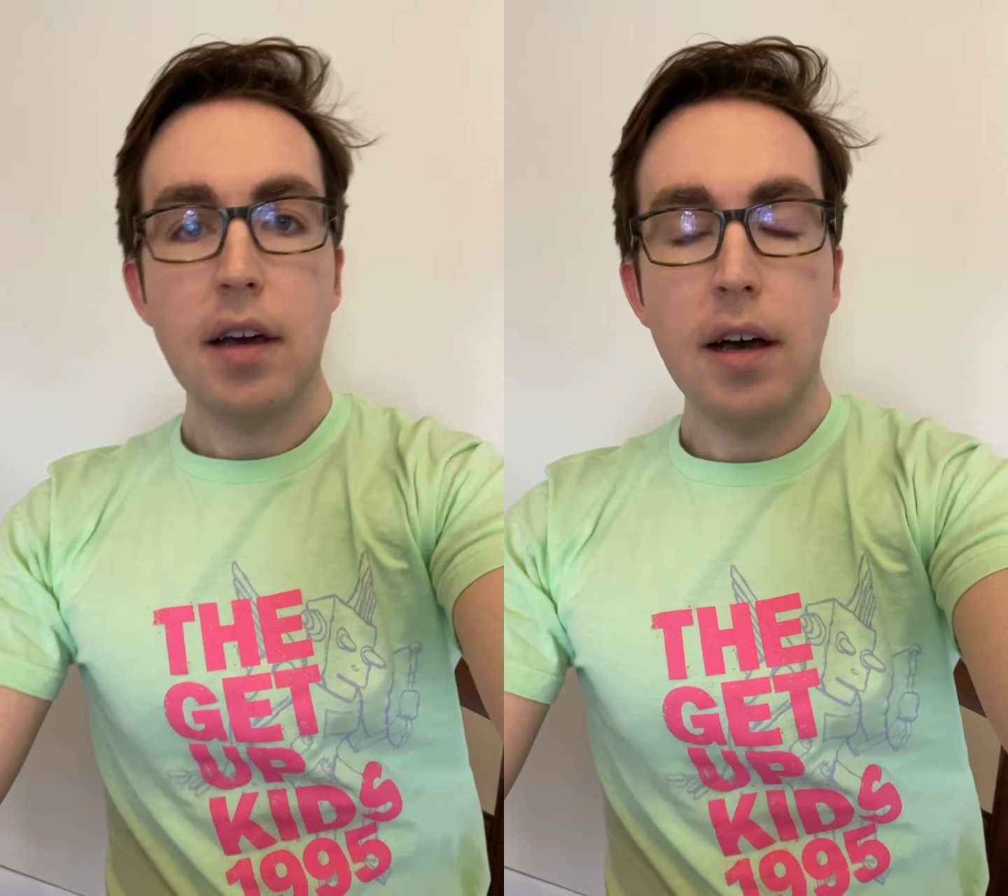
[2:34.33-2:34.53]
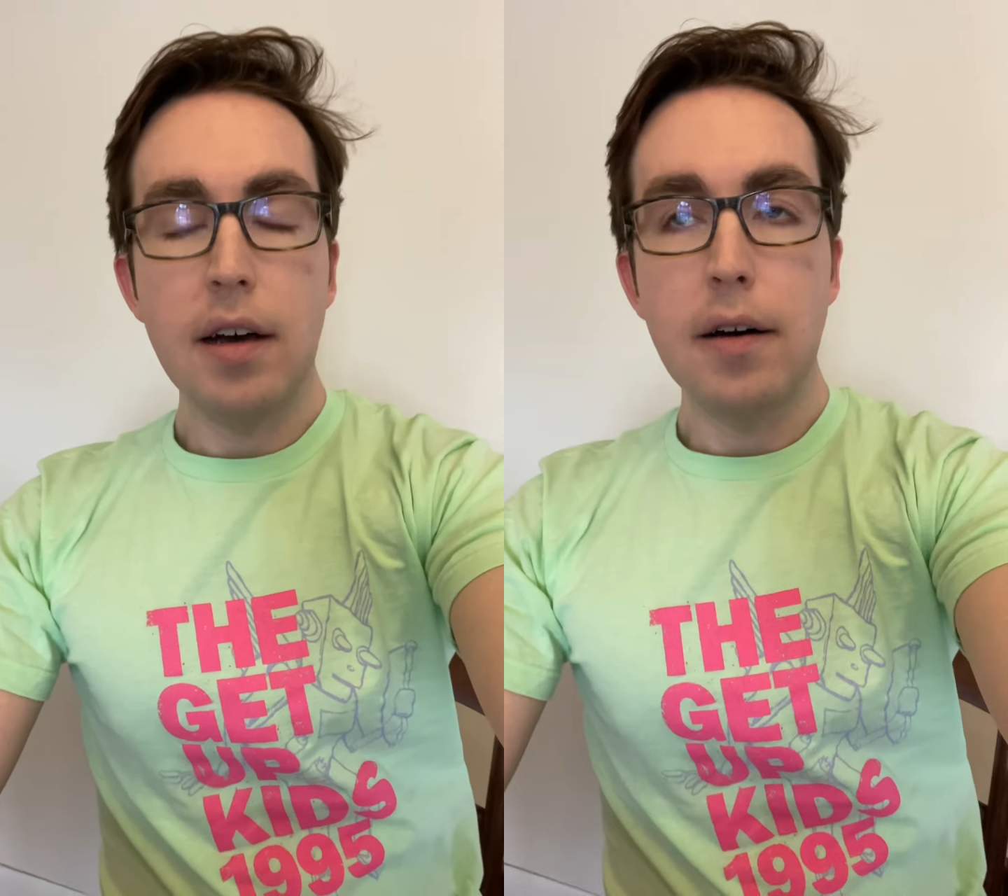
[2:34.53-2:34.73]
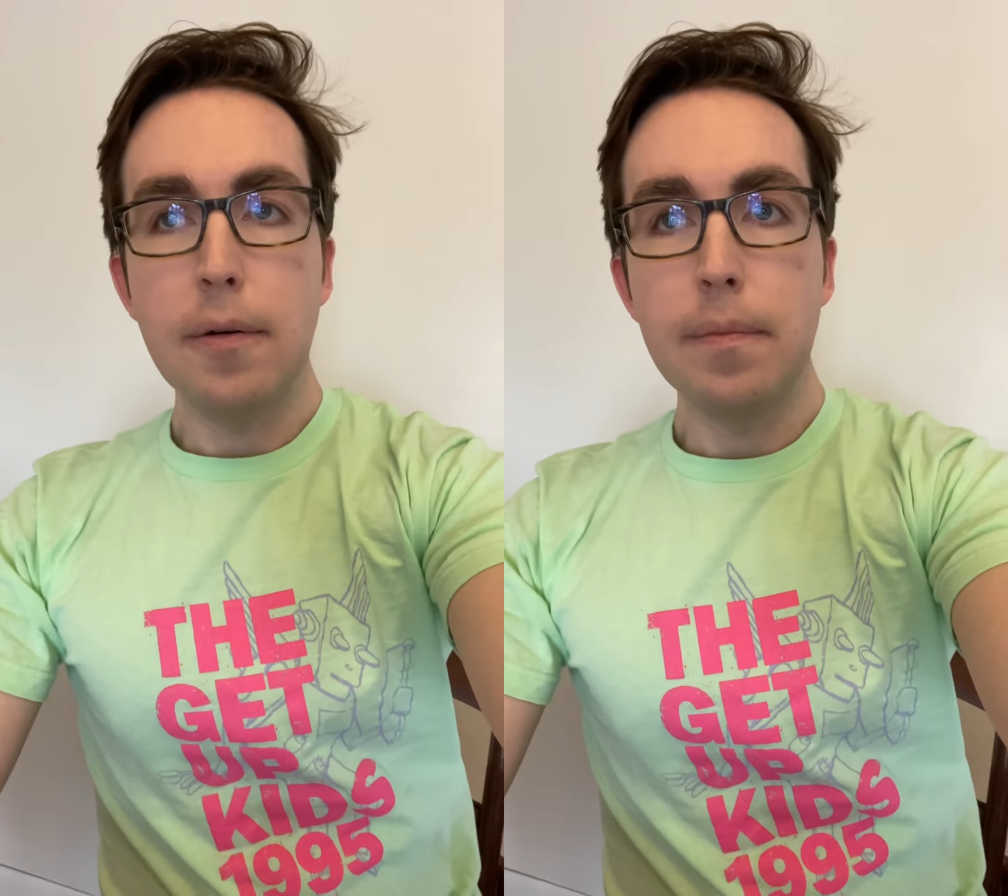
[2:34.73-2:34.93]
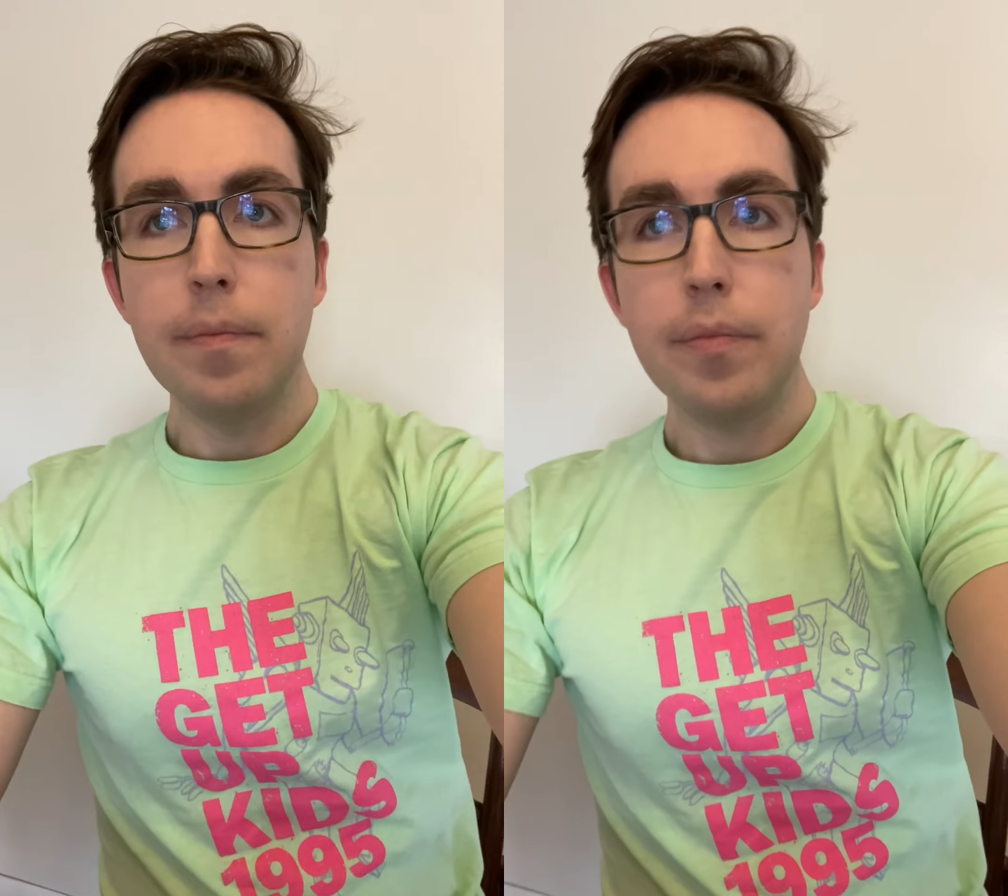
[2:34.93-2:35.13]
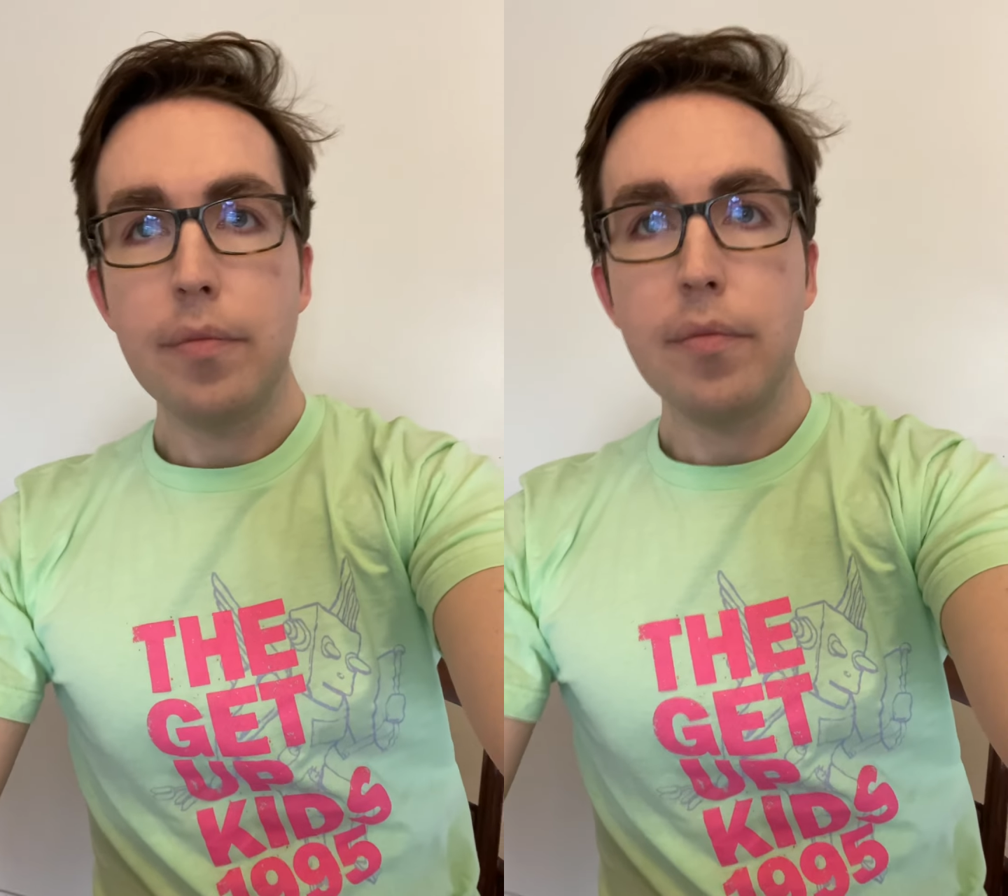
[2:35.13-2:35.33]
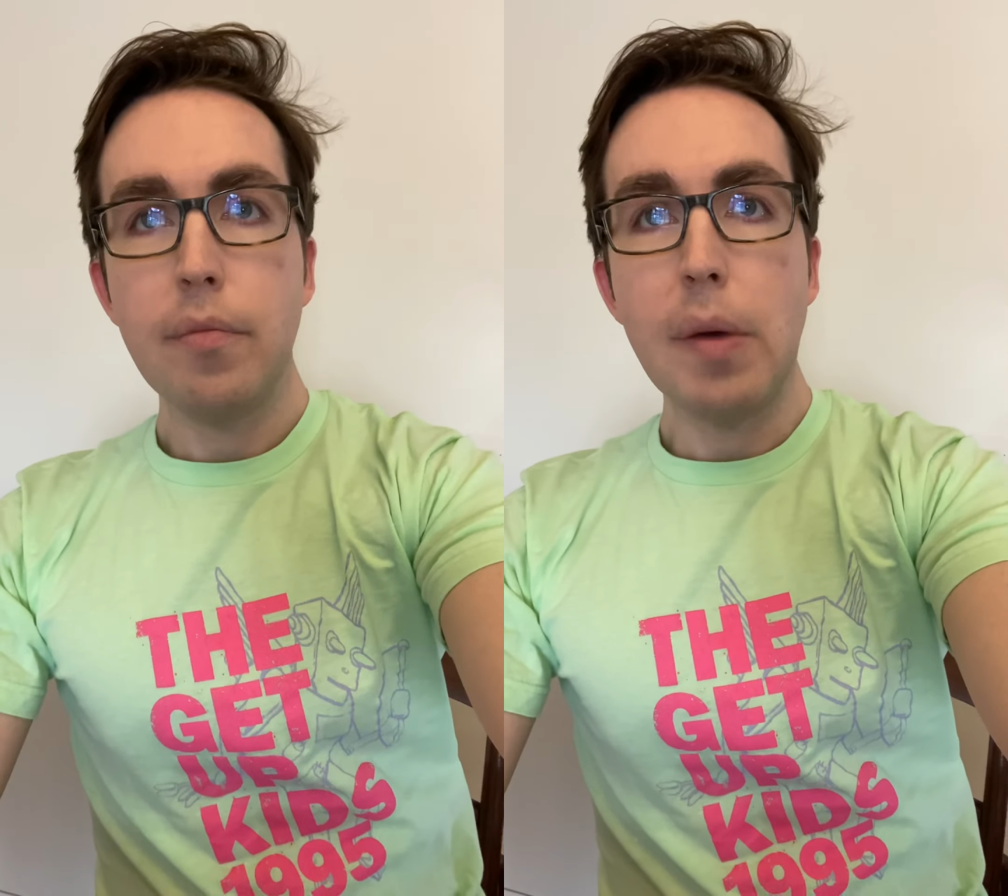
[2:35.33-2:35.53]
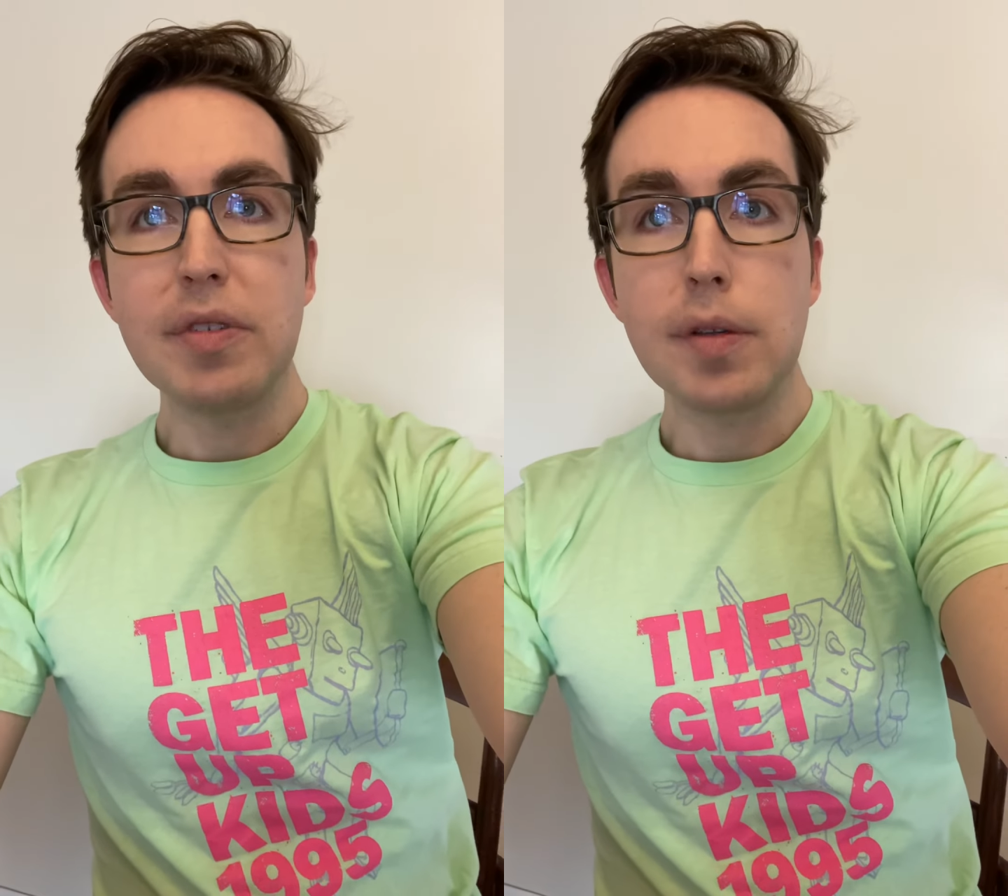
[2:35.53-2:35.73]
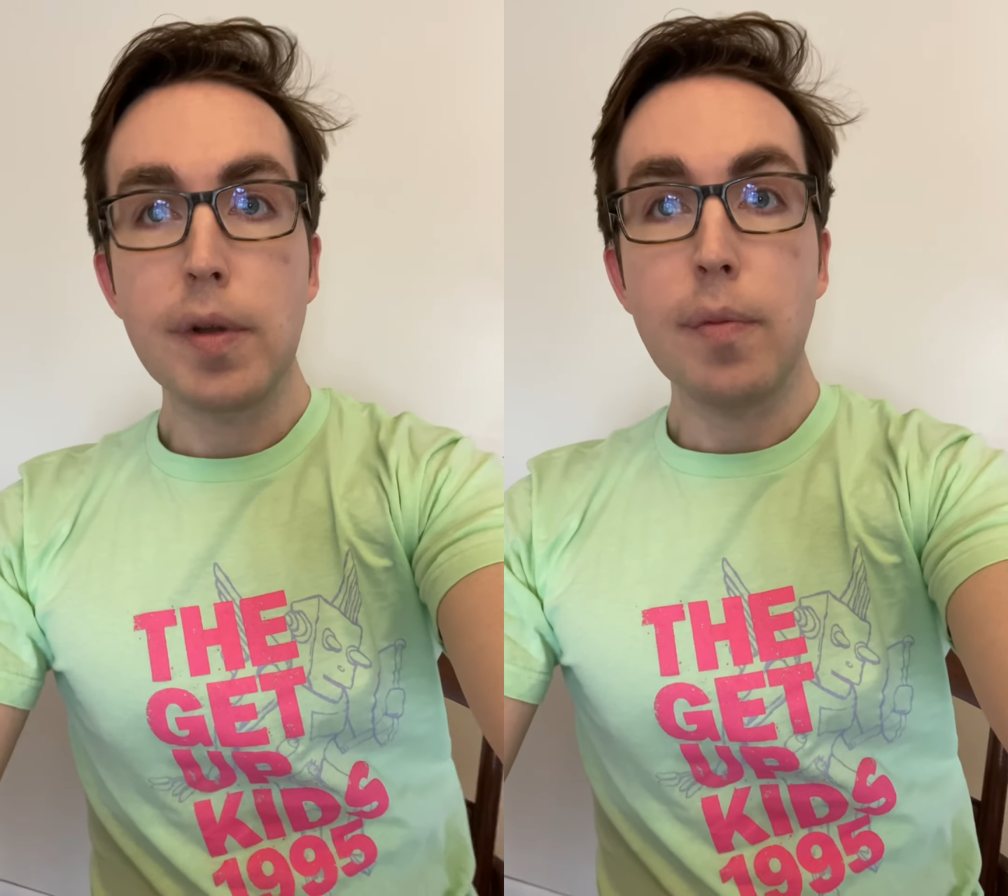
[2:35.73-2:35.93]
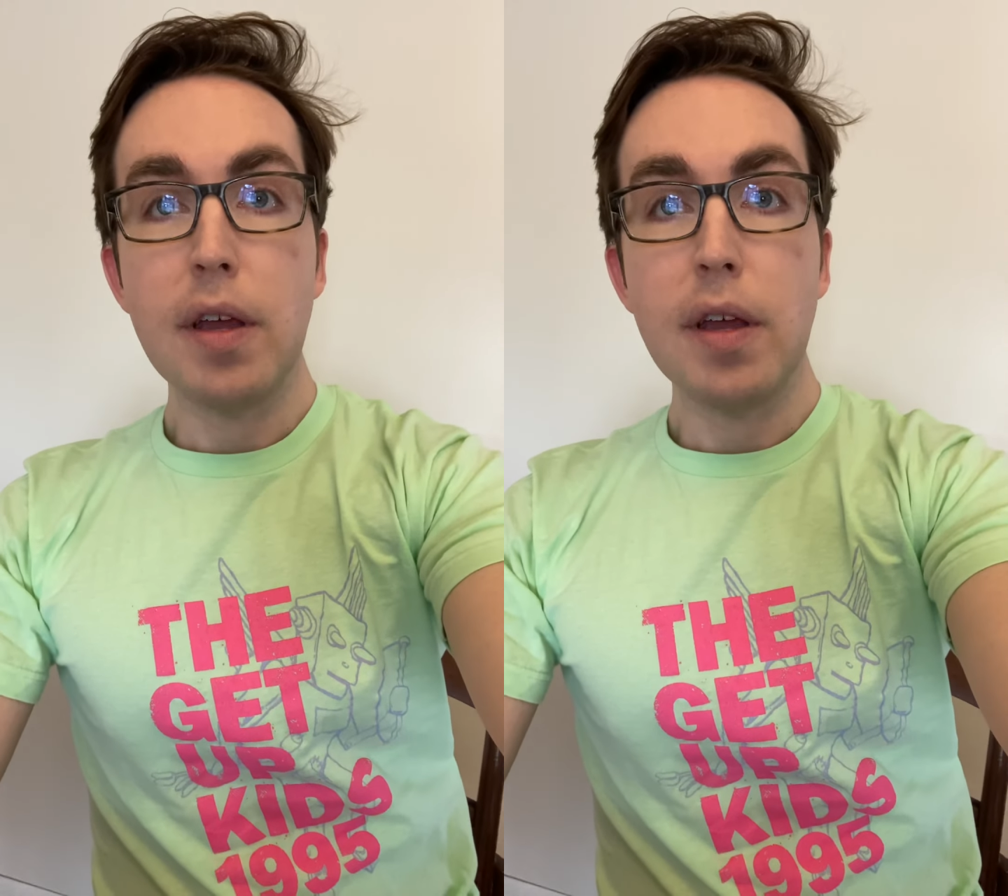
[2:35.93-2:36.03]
Maybe somebody